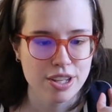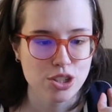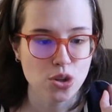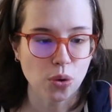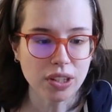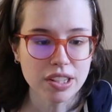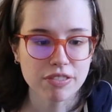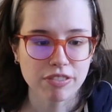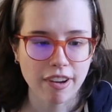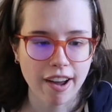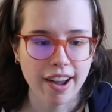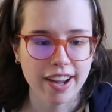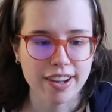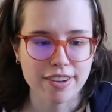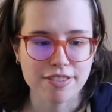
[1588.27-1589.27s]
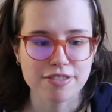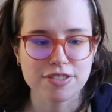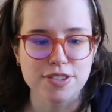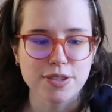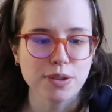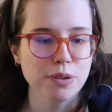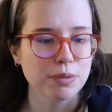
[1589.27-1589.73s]
25,
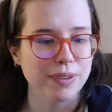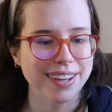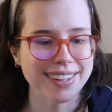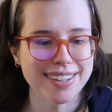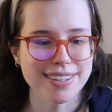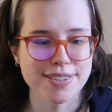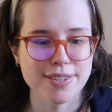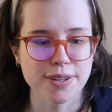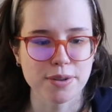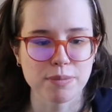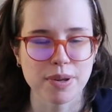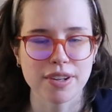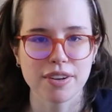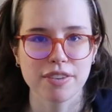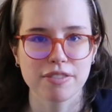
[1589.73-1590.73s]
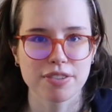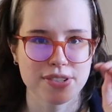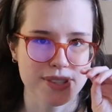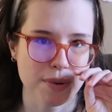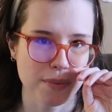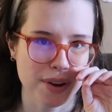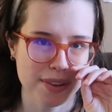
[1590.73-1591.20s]
do a Reiki attunement for
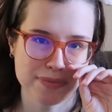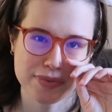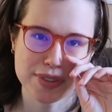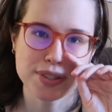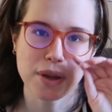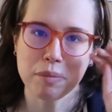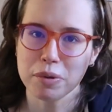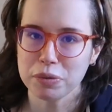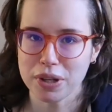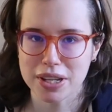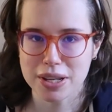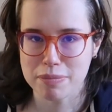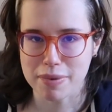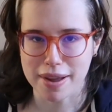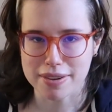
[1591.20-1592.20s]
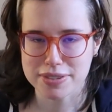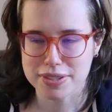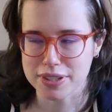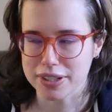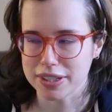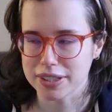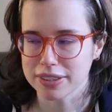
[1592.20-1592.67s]
someone. So I'm a Reiki
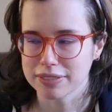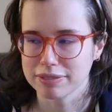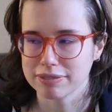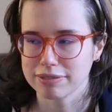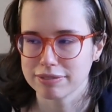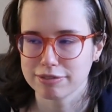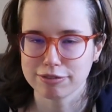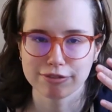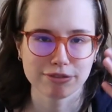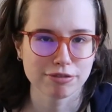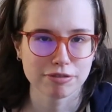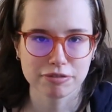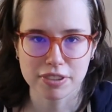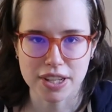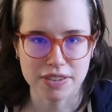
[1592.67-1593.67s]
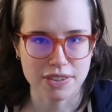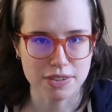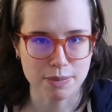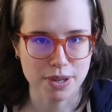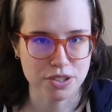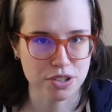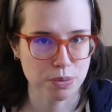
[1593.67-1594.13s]
master, fancy
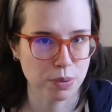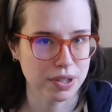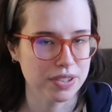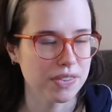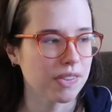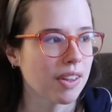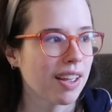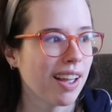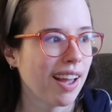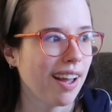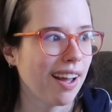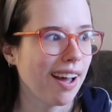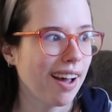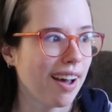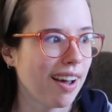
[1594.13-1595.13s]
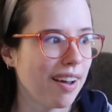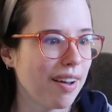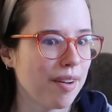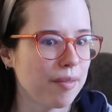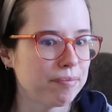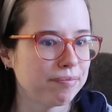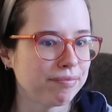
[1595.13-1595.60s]
smashy words.
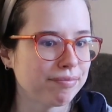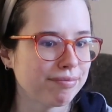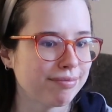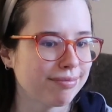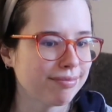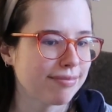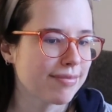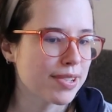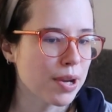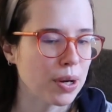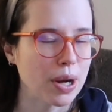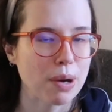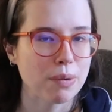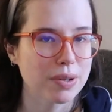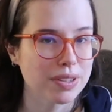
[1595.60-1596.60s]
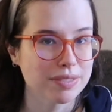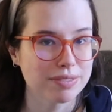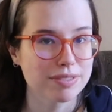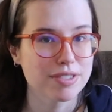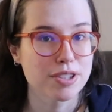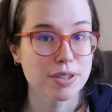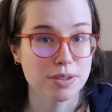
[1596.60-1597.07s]
So I
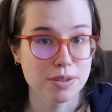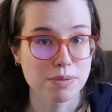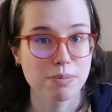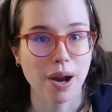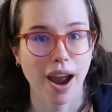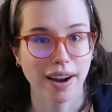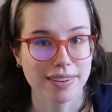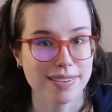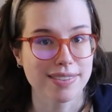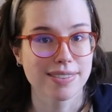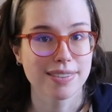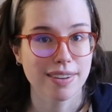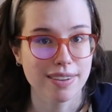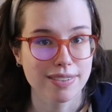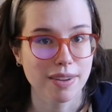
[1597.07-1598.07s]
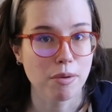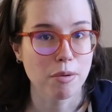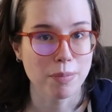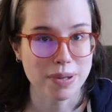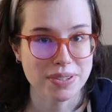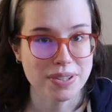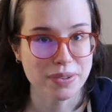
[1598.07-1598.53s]
want to practice some
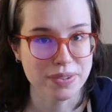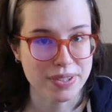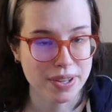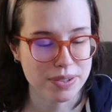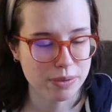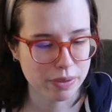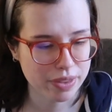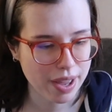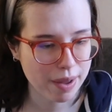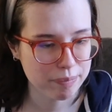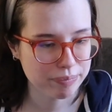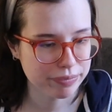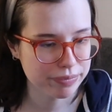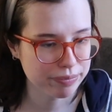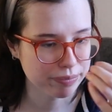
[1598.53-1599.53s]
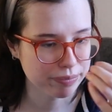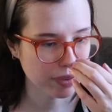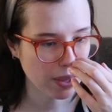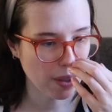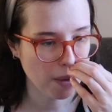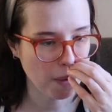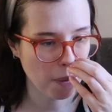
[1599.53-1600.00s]
of my skill sets with that.
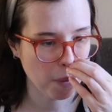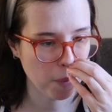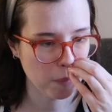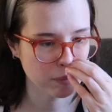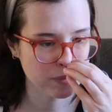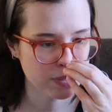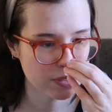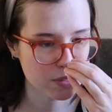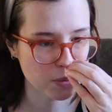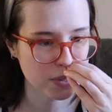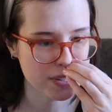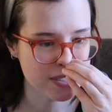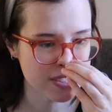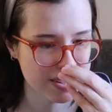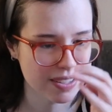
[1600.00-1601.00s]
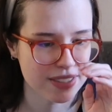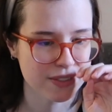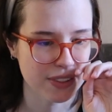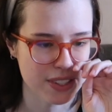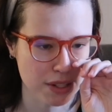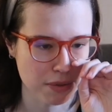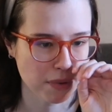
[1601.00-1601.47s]
26,
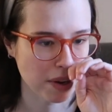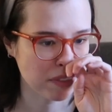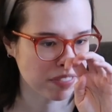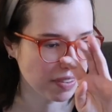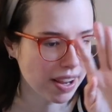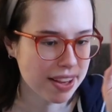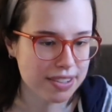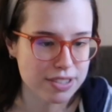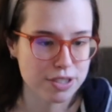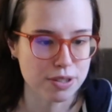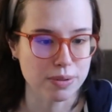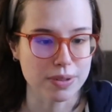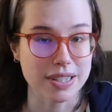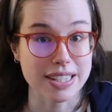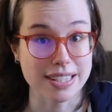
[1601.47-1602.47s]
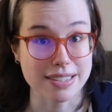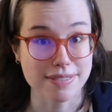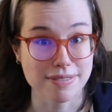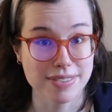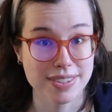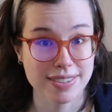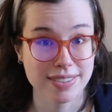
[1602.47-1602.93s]
visited my friend who
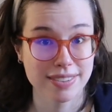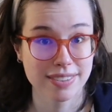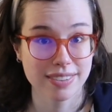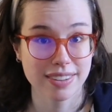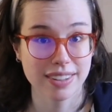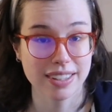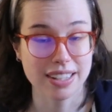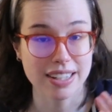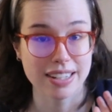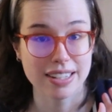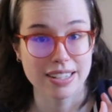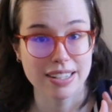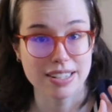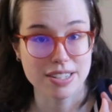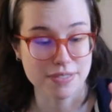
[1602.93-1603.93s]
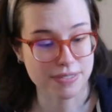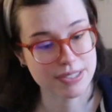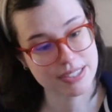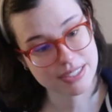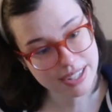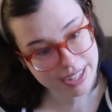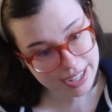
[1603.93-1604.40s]
lives in a
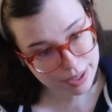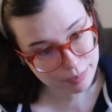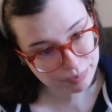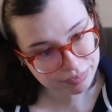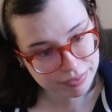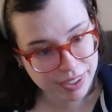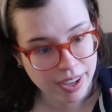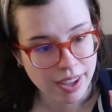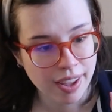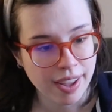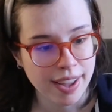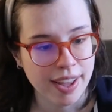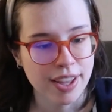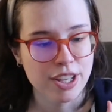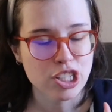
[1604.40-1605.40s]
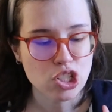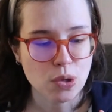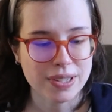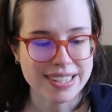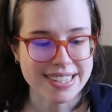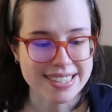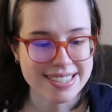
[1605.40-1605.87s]
different state.
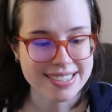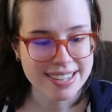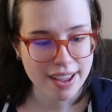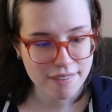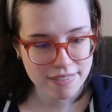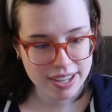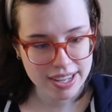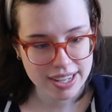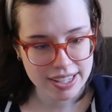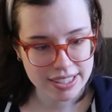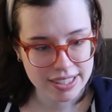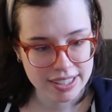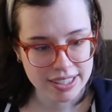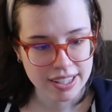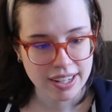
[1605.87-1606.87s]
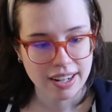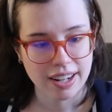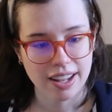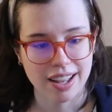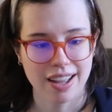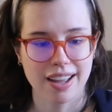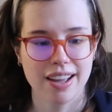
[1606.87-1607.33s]
27,
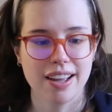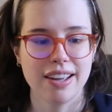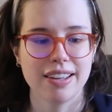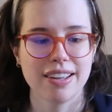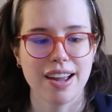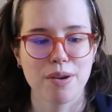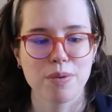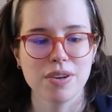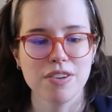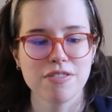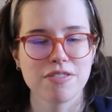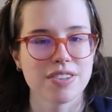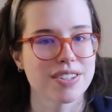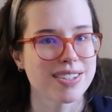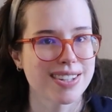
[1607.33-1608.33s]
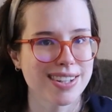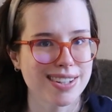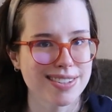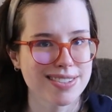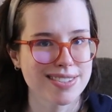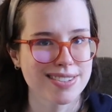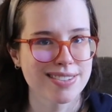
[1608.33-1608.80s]
I want to
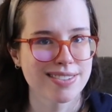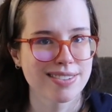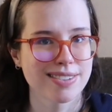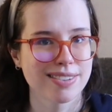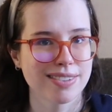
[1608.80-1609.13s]
visit